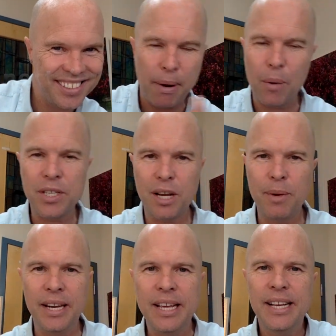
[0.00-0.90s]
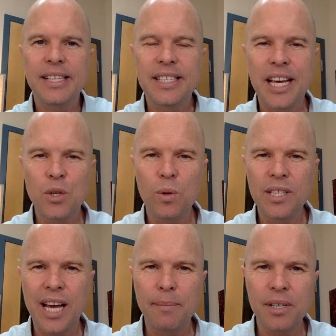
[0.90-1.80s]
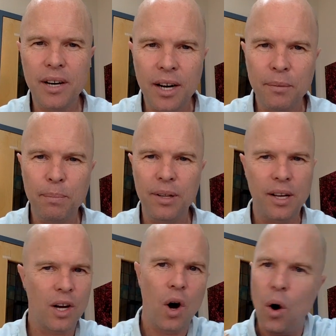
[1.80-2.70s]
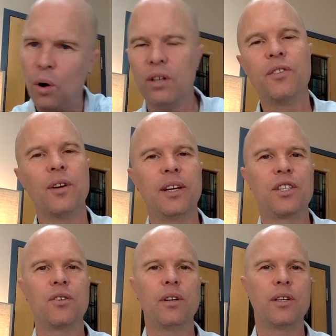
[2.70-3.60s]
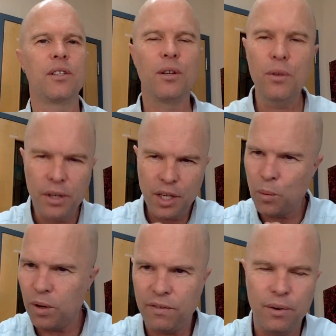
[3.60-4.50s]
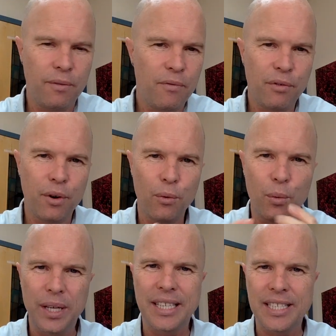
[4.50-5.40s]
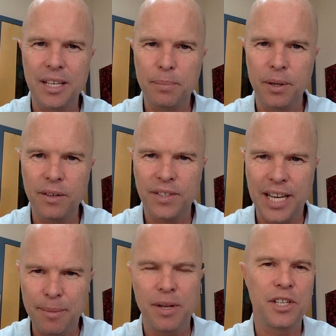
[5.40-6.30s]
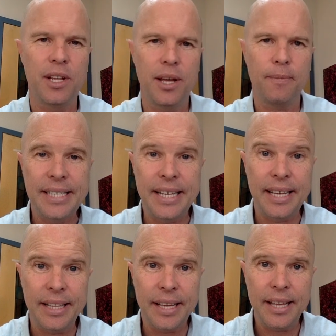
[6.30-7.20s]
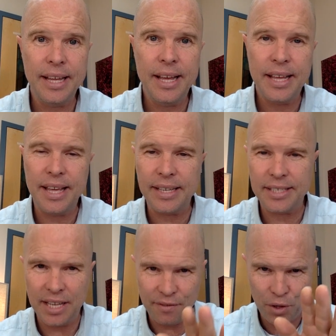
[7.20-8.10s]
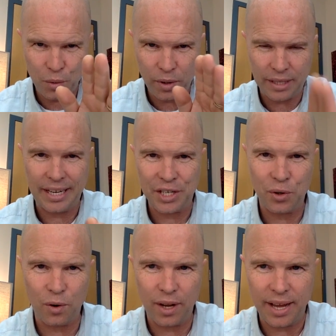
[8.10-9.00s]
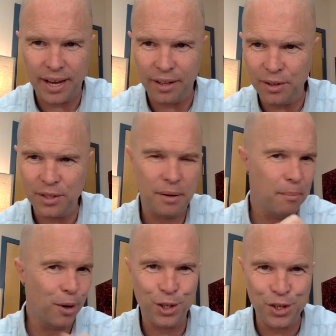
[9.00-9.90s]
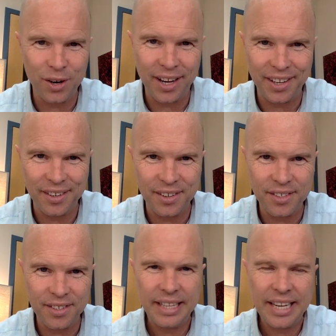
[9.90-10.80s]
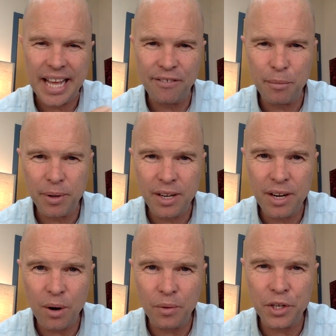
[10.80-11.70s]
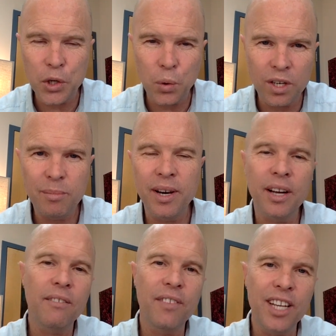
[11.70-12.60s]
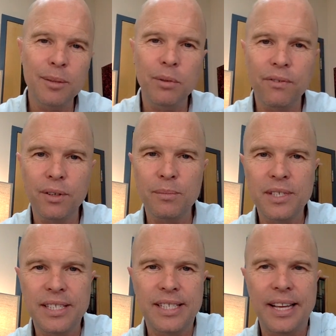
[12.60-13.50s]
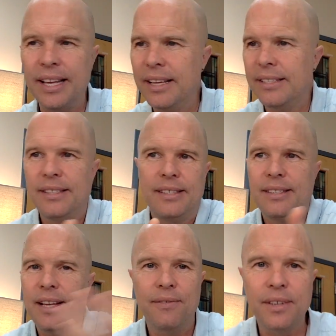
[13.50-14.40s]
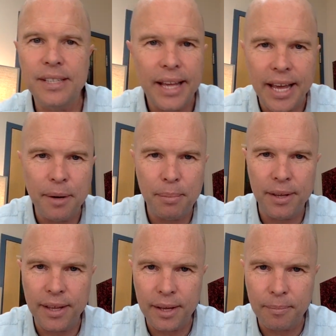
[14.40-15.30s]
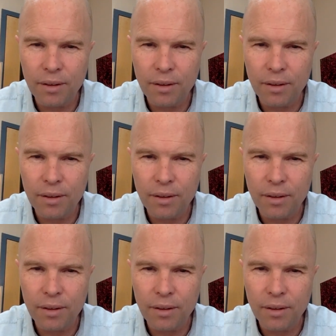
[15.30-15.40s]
by which I mean schedule time to unplug all of your electronics, including your work phone, for a realistic period of time each day, daily. Yes, even you Clash Royalers and Merge Dragoners. Let everybody know that you're going to be unavailable from, say, 7 to 8 p.m.